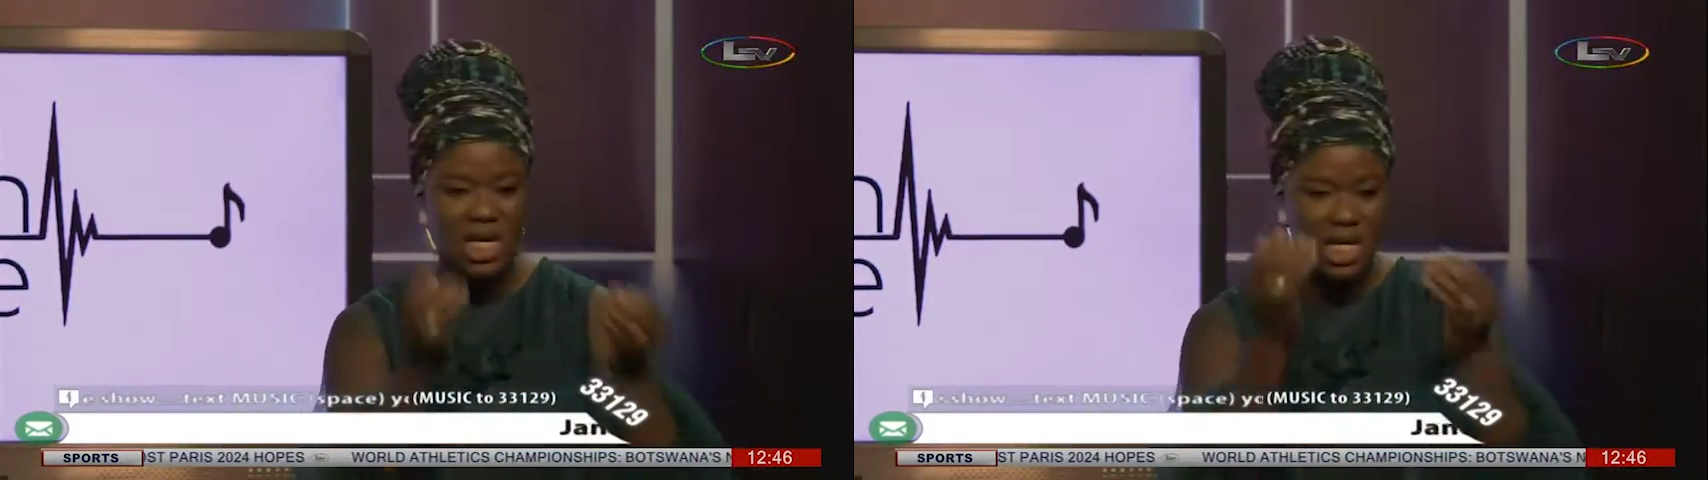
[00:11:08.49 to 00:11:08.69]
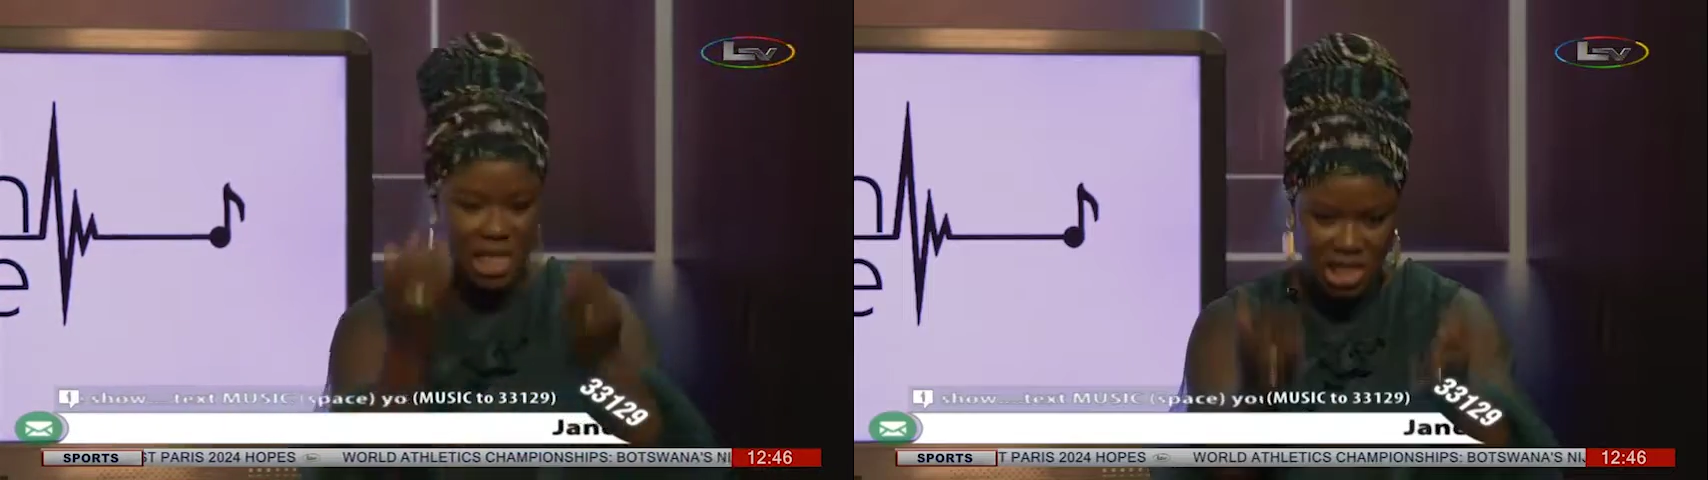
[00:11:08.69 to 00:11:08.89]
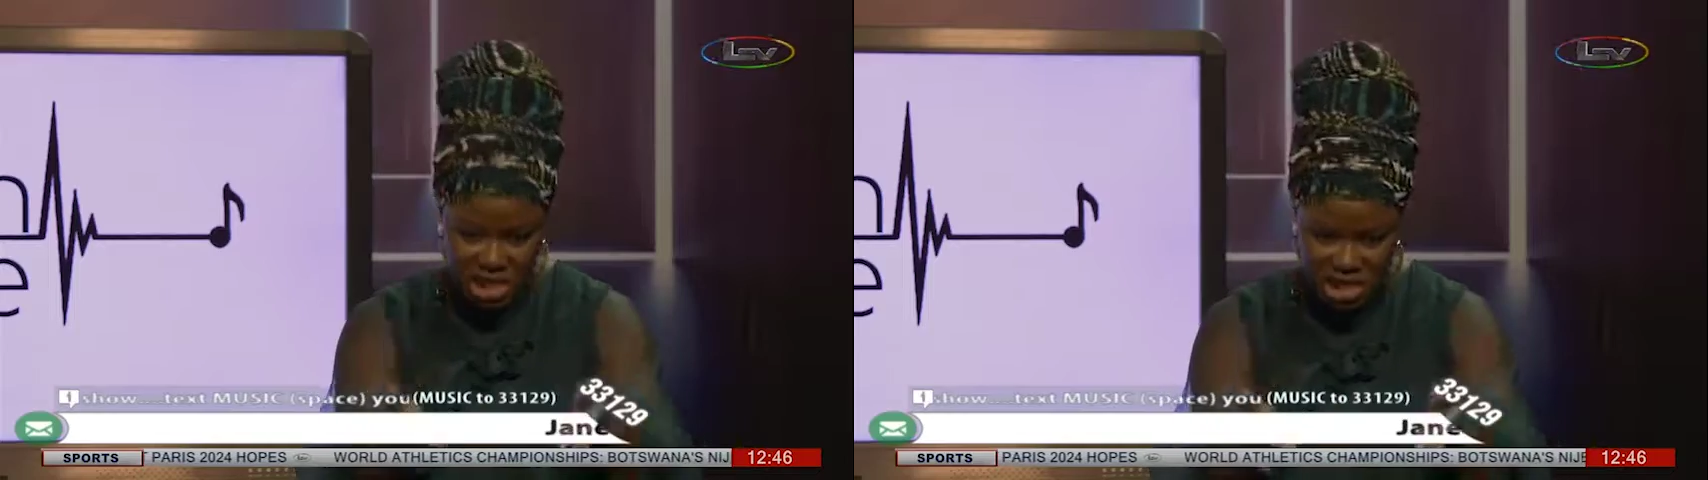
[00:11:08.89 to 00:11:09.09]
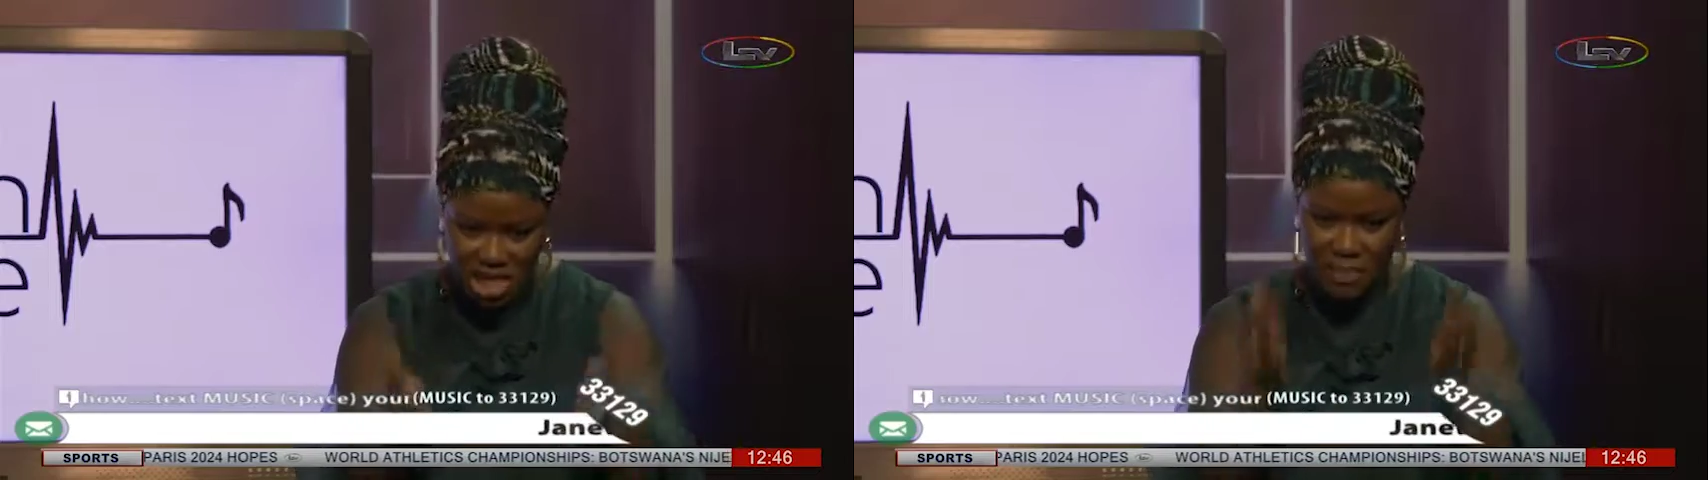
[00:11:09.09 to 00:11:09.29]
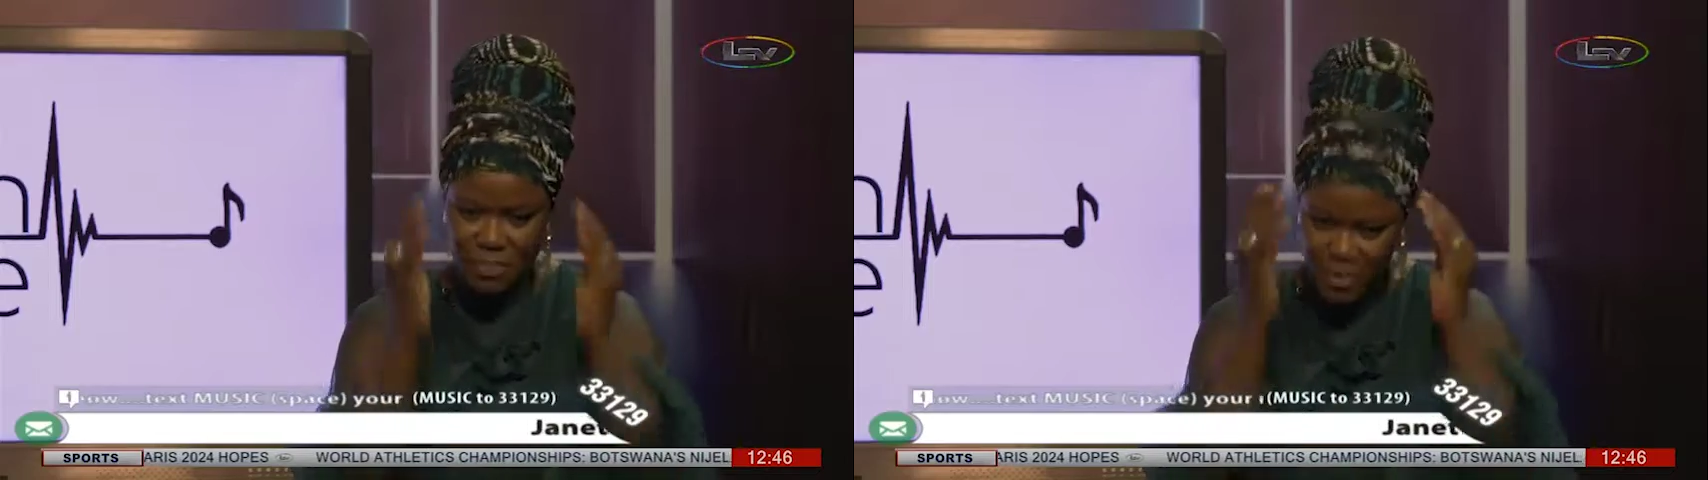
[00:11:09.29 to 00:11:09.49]
In
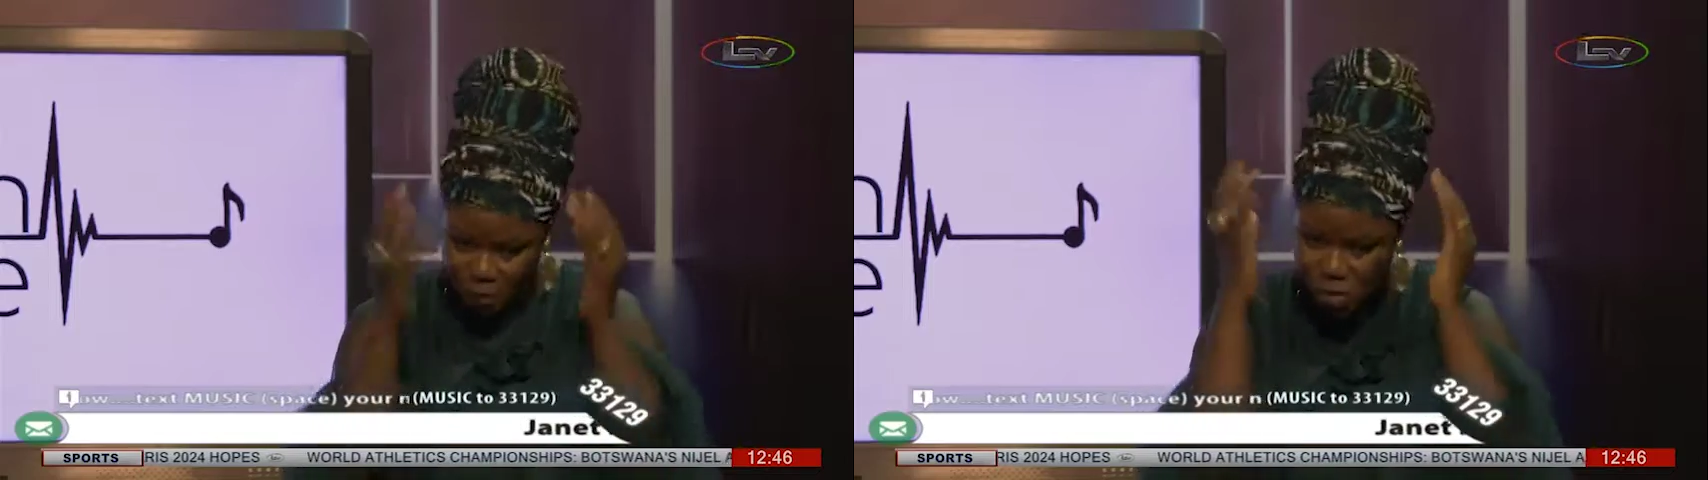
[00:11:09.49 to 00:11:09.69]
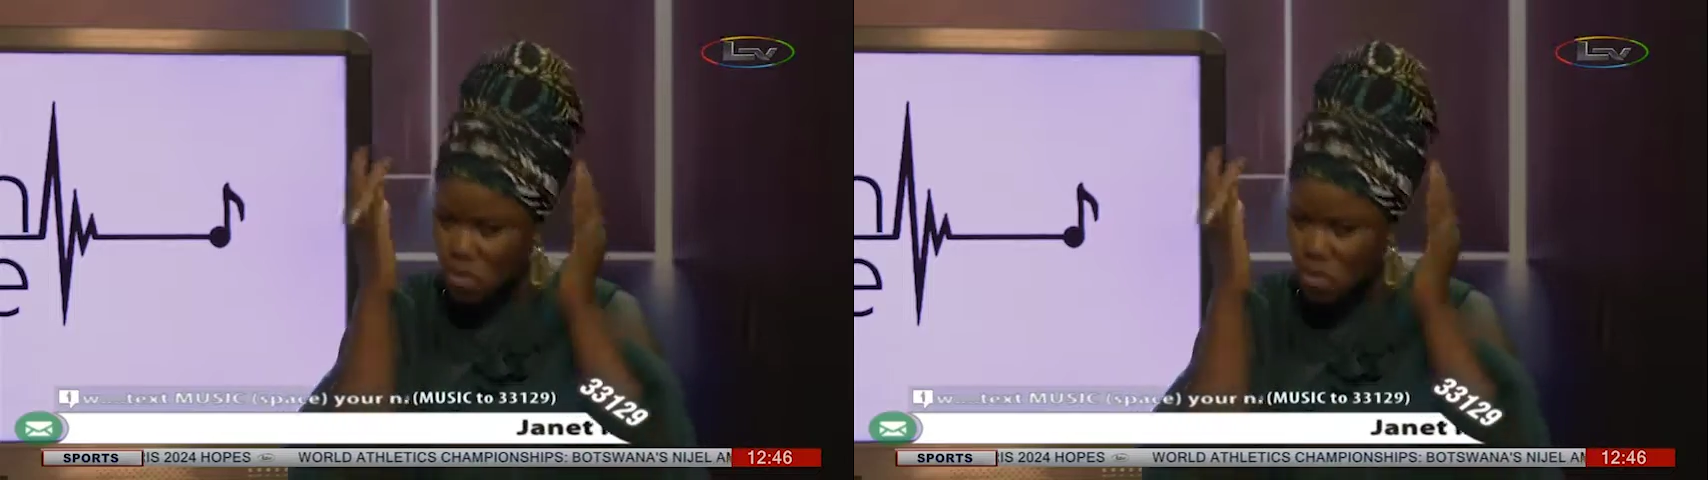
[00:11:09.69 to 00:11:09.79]
Islam, people who